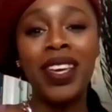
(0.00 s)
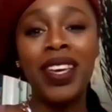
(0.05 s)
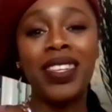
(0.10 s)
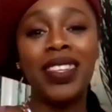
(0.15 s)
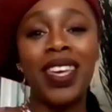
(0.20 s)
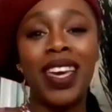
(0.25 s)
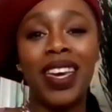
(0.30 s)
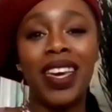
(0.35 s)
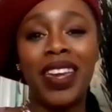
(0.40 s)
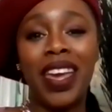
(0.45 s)

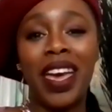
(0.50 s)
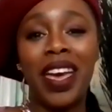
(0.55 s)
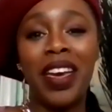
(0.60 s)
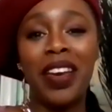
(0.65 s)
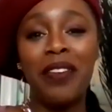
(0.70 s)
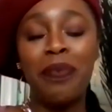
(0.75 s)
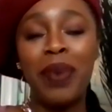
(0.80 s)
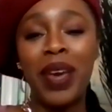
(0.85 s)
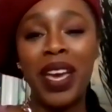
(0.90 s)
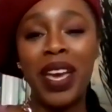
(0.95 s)
that
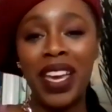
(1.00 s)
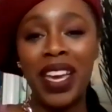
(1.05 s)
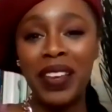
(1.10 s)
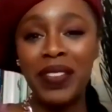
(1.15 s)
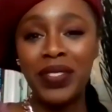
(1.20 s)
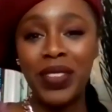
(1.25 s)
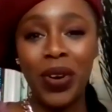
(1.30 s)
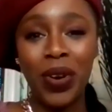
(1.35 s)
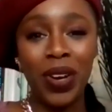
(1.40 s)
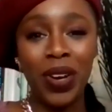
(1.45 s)
have
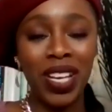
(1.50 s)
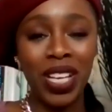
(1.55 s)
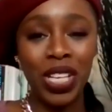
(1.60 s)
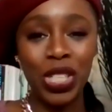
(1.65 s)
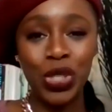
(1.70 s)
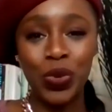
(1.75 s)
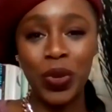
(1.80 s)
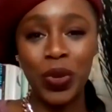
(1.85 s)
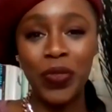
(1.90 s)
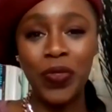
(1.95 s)
paved our
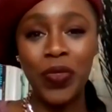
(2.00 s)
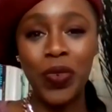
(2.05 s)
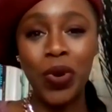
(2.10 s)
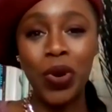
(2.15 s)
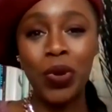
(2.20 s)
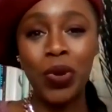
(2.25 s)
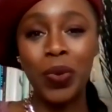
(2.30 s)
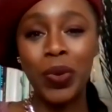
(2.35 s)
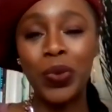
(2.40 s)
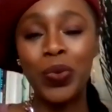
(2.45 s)
country
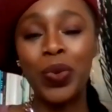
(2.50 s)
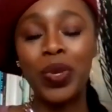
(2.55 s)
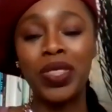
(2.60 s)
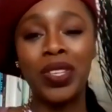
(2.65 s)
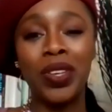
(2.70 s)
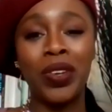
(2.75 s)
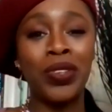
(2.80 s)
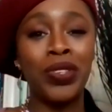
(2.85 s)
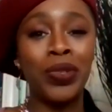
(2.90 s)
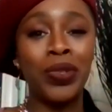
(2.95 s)
forward with
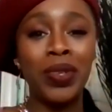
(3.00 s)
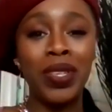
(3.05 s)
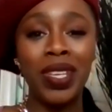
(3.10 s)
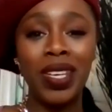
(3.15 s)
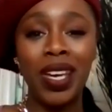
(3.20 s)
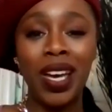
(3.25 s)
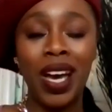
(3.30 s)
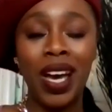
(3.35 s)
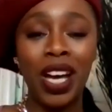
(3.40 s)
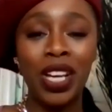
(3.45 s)
their
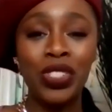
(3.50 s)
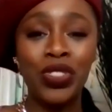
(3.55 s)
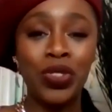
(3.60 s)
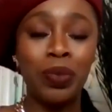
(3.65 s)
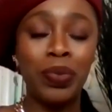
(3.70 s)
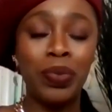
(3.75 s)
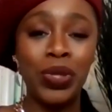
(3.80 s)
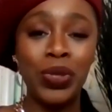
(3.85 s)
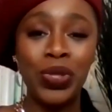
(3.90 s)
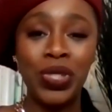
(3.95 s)
unique
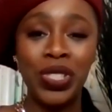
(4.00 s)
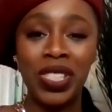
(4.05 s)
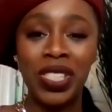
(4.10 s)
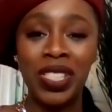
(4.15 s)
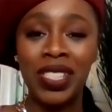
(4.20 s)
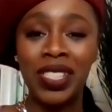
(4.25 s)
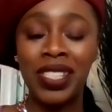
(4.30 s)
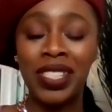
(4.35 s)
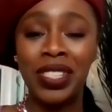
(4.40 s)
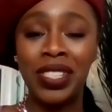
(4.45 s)

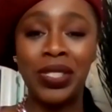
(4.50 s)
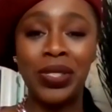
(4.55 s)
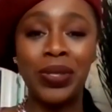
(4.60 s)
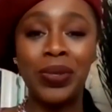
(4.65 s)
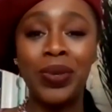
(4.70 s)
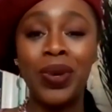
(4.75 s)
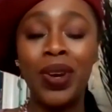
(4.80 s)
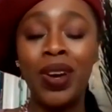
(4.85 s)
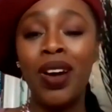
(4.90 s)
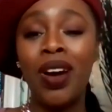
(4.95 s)
contributions to